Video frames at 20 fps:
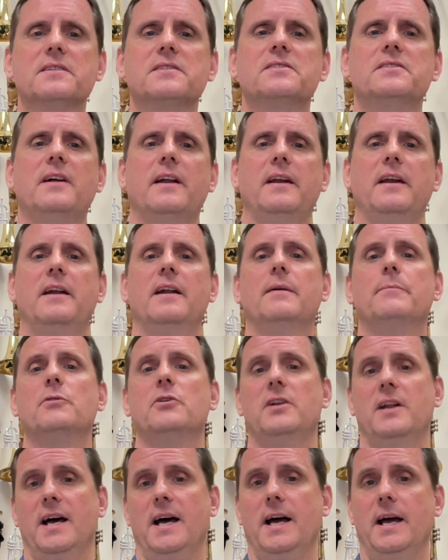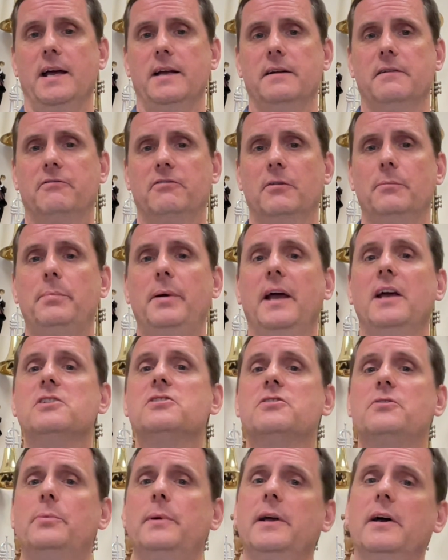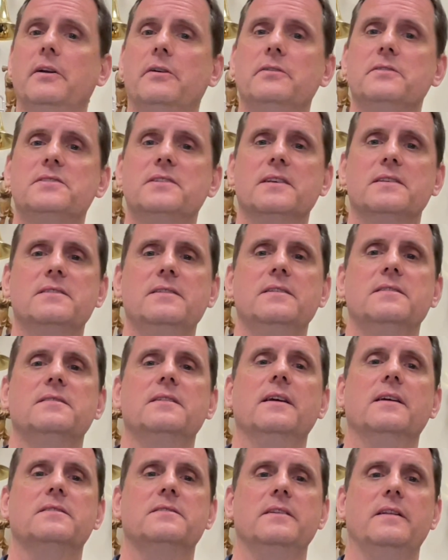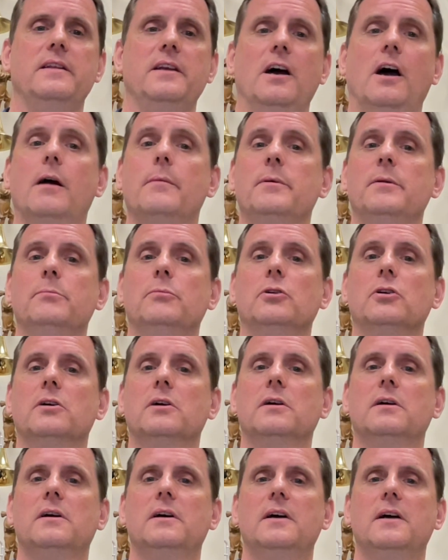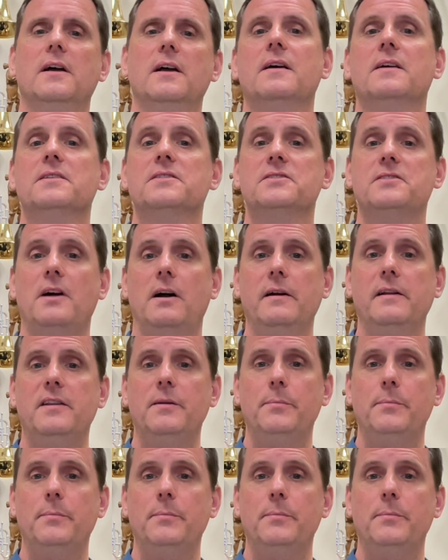study number 9 from page 366 in the Arbin book. Start at the